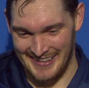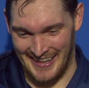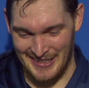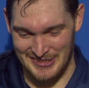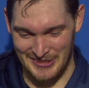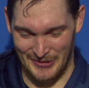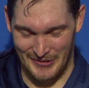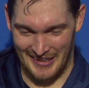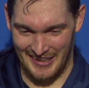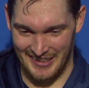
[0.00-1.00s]
that.
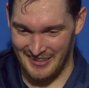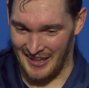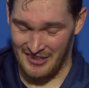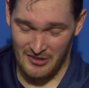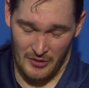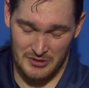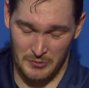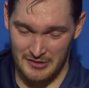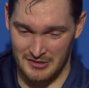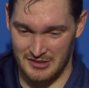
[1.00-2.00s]
So, yeah, you know, it's
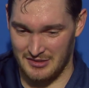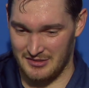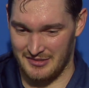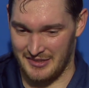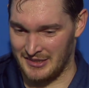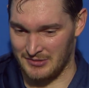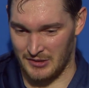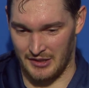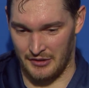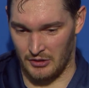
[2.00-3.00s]
one of those things
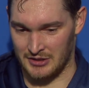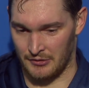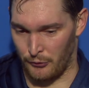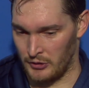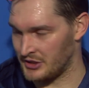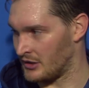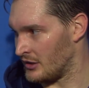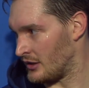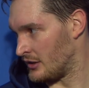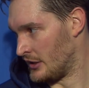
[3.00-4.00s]
where, you know, it's
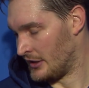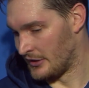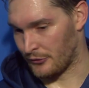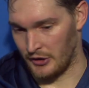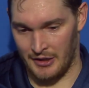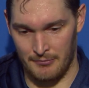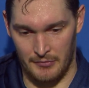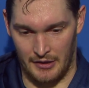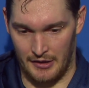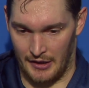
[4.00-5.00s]
unfortunate for him,
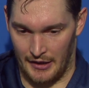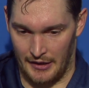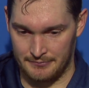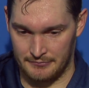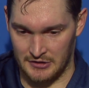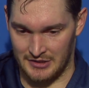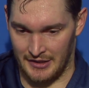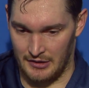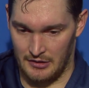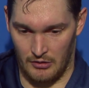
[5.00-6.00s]
but like I
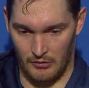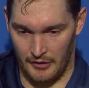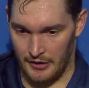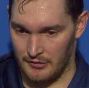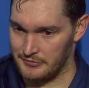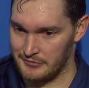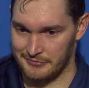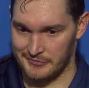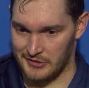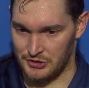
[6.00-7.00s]
said, you know, like,
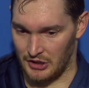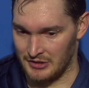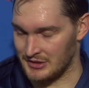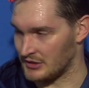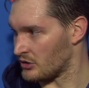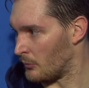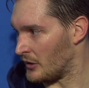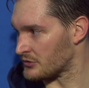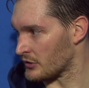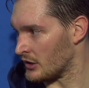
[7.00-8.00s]
Sheldon's done so
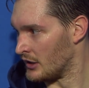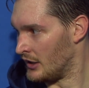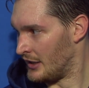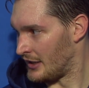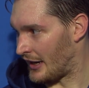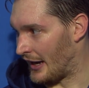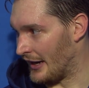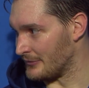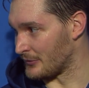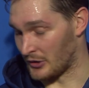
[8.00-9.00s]
much for
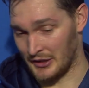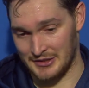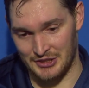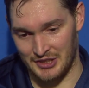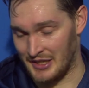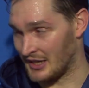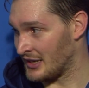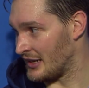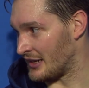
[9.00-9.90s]
the organization here,